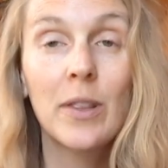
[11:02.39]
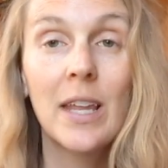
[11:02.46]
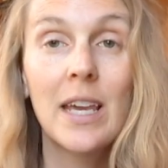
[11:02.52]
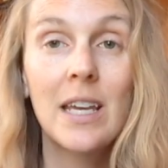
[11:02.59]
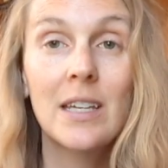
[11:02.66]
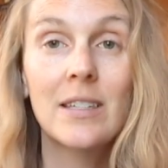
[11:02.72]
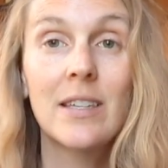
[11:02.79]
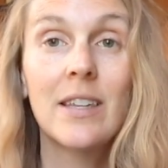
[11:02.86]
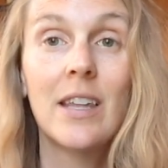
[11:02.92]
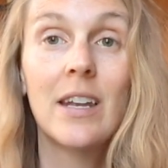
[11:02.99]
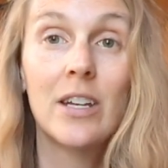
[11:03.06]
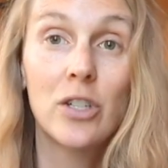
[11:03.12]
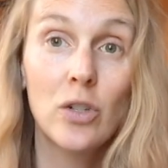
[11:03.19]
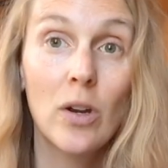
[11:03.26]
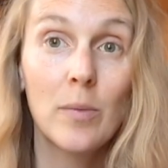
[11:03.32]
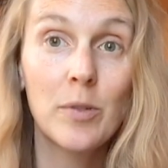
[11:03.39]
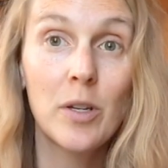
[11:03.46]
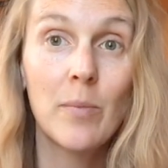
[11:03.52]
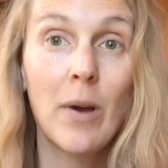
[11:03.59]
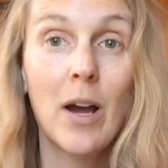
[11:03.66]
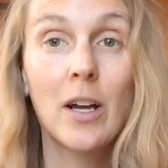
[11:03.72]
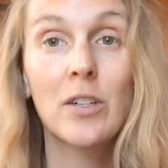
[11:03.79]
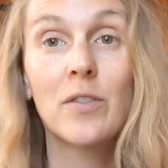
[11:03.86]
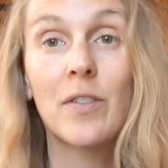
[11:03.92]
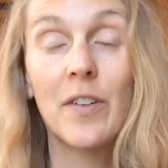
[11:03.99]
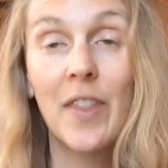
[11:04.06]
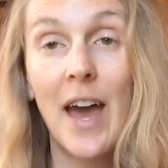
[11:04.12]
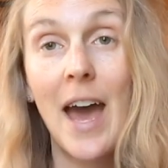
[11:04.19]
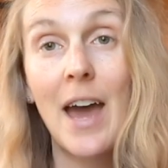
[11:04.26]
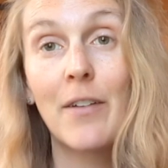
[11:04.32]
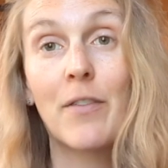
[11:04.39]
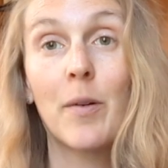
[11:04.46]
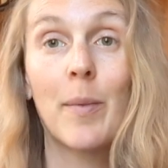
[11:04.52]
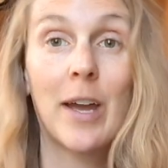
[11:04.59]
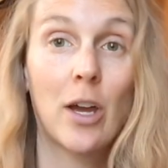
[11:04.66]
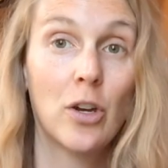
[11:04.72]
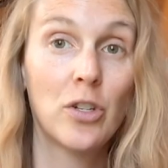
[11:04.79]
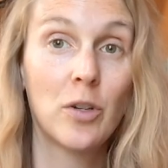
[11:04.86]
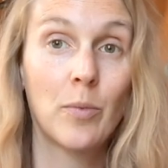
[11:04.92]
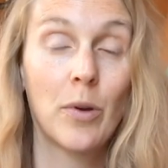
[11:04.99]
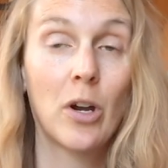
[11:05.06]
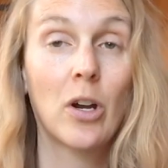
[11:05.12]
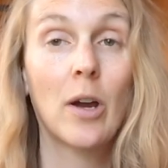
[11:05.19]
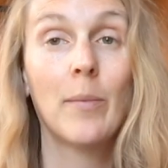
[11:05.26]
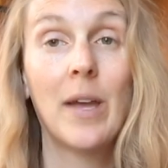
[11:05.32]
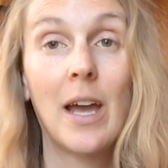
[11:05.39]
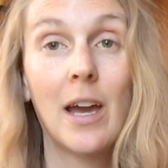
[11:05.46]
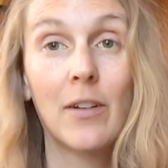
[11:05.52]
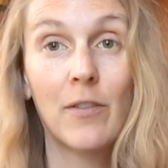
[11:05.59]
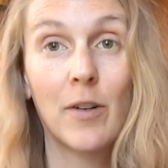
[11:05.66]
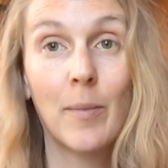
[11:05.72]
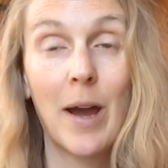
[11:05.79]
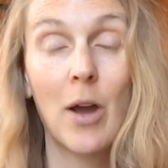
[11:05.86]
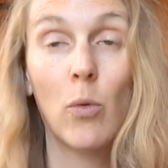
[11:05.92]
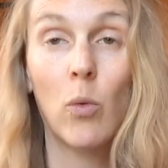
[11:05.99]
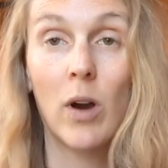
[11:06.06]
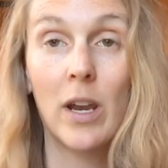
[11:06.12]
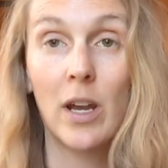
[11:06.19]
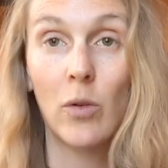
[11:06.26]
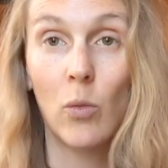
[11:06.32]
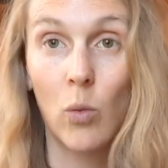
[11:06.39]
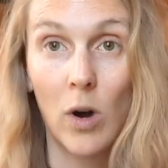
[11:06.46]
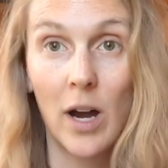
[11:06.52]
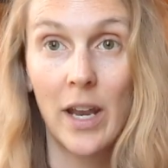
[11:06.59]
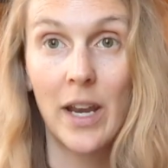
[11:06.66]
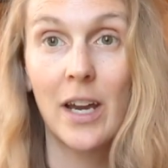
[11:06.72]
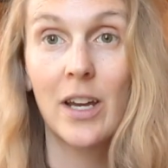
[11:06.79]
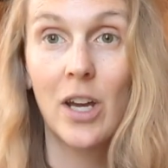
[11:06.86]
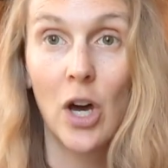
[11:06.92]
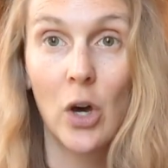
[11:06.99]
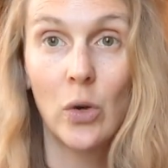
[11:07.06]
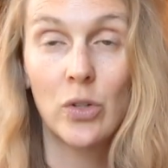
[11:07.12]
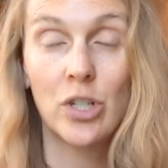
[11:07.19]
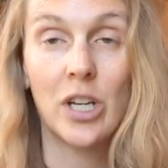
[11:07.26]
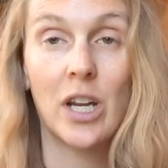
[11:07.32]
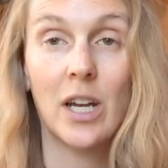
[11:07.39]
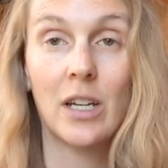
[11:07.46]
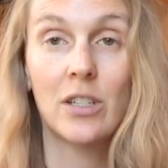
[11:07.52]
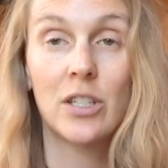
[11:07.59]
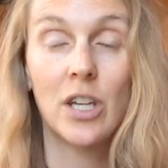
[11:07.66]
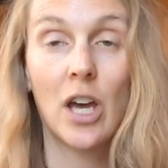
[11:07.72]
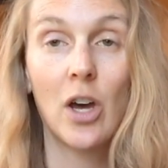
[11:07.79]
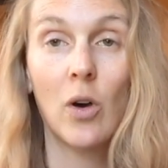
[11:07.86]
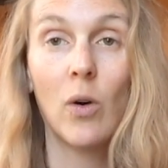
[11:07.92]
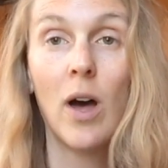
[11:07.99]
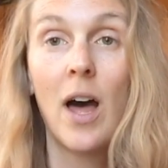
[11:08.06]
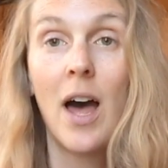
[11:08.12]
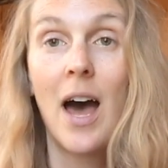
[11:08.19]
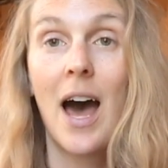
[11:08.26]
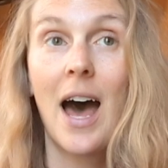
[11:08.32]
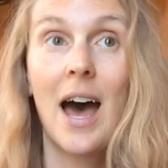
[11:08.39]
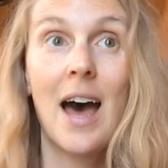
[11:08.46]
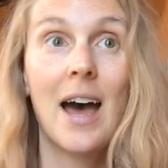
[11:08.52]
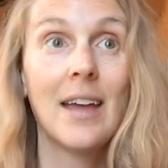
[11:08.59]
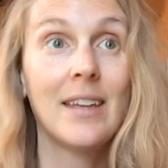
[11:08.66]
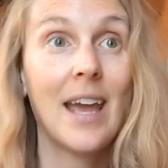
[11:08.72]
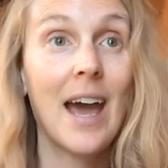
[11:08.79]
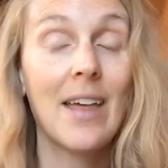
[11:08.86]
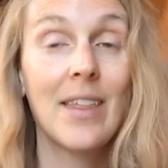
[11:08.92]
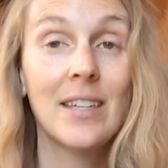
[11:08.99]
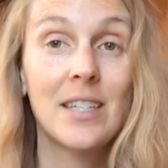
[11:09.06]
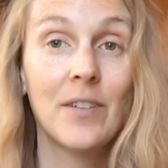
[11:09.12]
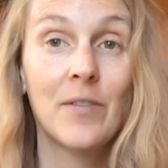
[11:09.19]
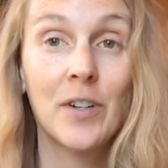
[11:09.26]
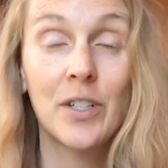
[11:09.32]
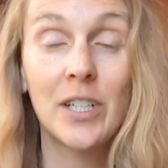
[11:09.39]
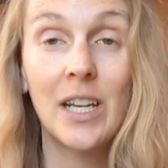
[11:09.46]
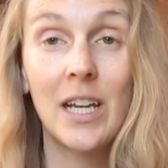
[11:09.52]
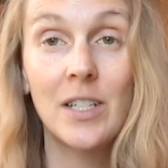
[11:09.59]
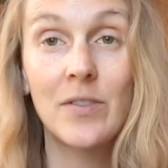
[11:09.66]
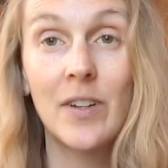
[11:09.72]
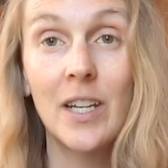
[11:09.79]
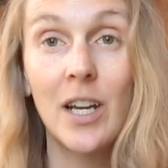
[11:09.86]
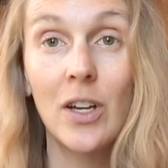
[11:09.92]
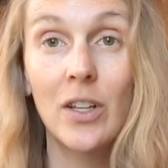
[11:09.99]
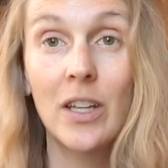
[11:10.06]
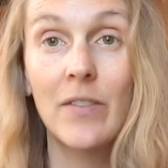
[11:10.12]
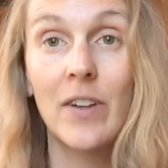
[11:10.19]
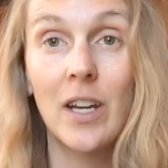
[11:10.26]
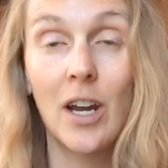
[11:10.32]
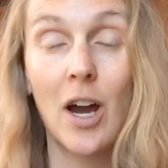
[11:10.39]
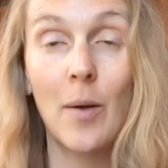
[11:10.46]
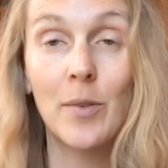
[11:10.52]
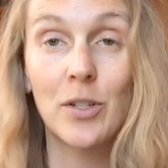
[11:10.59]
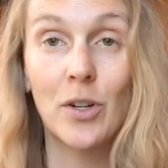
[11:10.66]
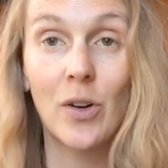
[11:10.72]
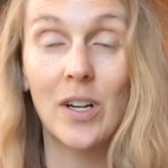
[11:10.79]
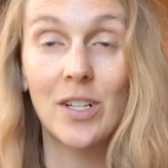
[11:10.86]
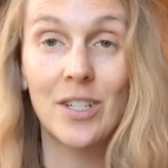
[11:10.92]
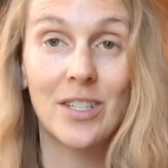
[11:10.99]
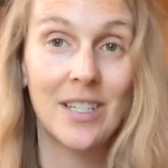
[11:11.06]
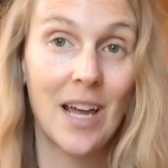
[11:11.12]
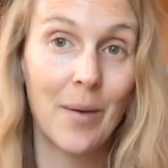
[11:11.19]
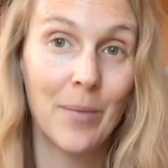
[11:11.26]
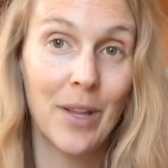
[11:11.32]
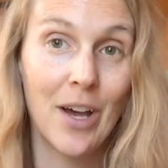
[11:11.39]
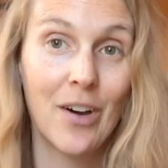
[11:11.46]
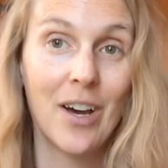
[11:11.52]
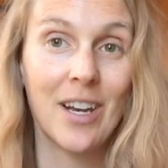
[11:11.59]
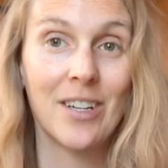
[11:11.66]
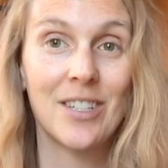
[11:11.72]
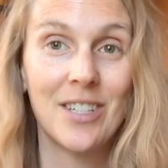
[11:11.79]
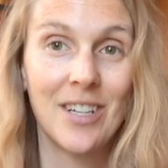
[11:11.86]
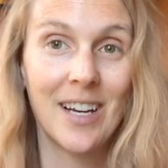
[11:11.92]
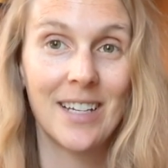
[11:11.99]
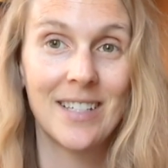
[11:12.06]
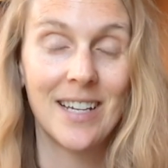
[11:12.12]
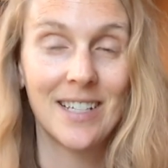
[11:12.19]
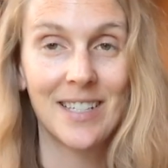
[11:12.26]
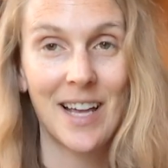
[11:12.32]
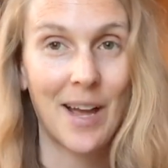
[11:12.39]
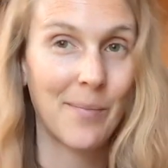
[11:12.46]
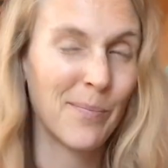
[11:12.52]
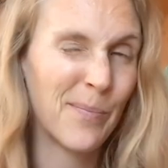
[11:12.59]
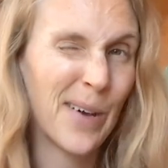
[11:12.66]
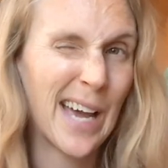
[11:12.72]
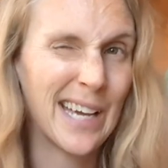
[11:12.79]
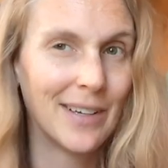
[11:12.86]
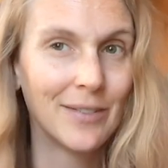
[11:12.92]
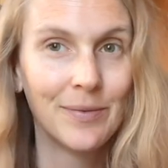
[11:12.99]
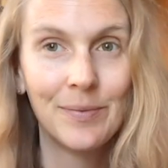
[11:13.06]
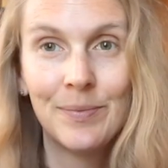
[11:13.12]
Link is in the description box for that, for my coaching program, and for my one-on-one coaching. So yeah, that's it for today's video. Leave any comments or questions down below, and I'll see you guys next time. Bye.